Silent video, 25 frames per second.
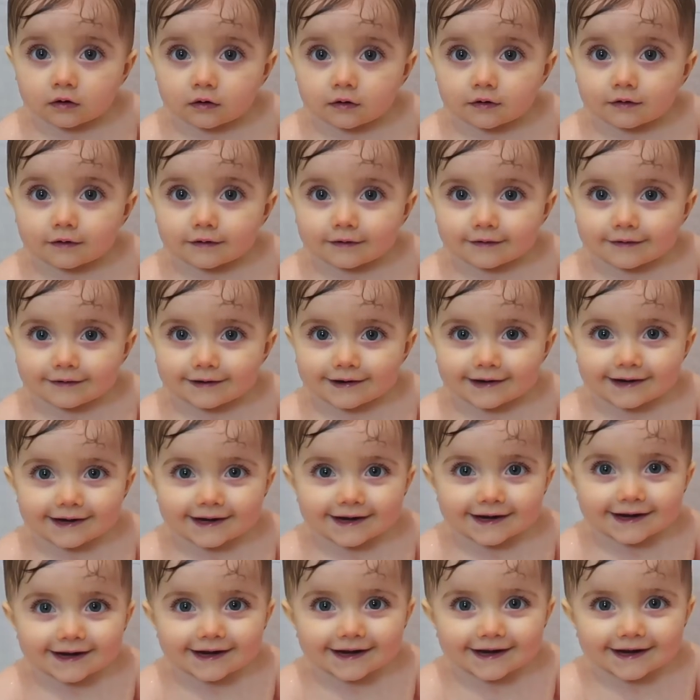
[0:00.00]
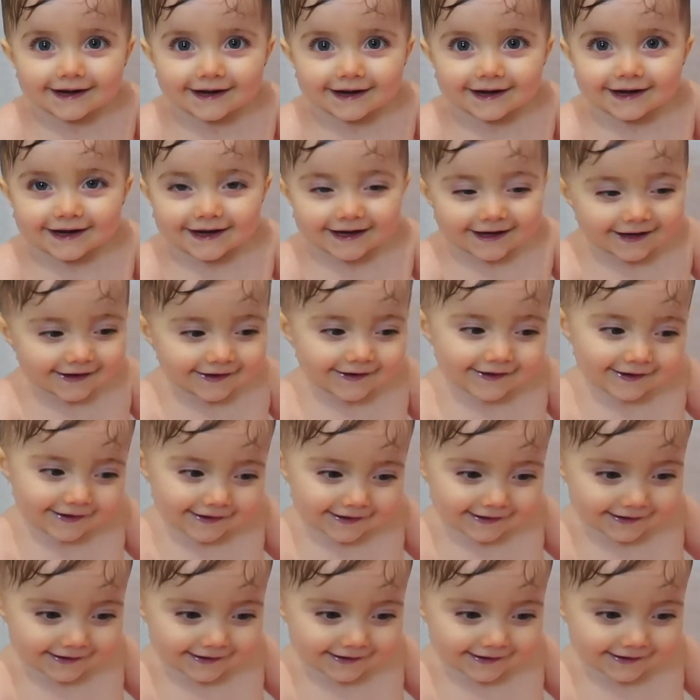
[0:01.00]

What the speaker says: Nothing is said.